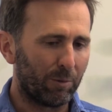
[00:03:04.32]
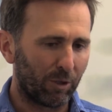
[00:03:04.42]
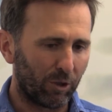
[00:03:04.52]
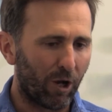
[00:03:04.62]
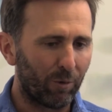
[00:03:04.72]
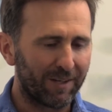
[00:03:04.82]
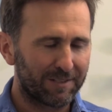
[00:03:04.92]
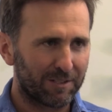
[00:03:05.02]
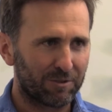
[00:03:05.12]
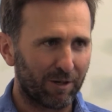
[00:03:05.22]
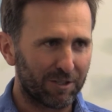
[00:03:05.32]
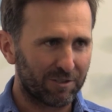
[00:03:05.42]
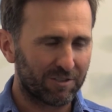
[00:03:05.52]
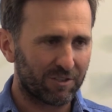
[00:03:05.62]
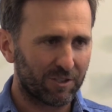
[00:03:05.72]
we've got low N
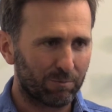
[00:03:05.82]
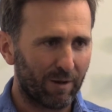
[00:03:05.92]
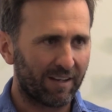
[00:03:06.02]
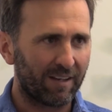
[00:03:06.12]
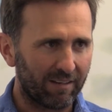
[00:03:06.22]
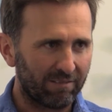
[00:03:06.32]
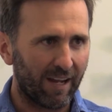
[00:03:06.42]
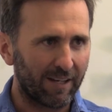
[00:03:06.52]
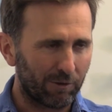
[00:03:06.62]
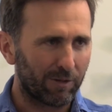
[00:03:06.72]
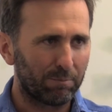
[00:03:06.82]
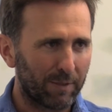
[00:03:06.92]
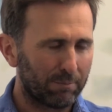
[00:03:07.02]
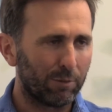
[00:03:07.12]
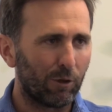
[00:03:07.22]
situations and just whacking N on in
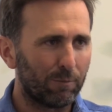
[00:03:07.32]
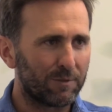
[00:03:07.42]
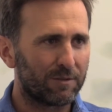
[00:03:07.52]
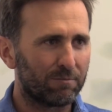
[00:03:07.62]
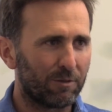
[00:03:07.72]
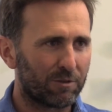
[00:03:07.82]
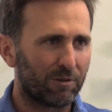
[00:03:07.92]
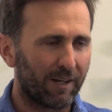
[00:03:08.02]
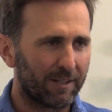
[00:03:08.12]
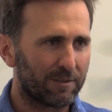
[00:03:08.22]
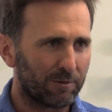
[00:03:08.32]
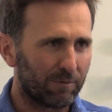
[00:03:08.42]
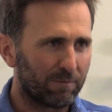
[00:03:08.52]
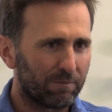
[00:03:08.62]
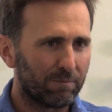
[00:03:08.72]
big blobs, which creates sort
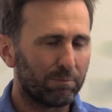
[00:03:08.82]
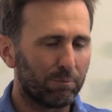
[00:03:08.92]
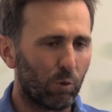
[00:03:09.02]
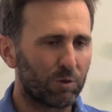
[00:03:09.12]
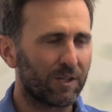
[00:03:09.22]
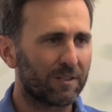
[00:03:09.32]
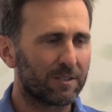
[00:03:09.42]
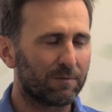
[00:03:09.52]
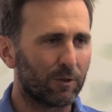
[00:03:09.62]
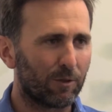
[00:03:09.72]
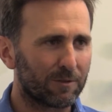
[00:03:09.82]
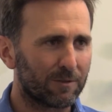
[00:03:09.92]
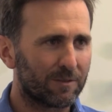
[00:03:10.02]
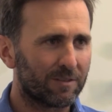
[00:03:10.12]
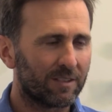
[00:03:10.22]
of more chances for
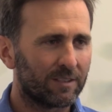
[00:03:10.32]
losses.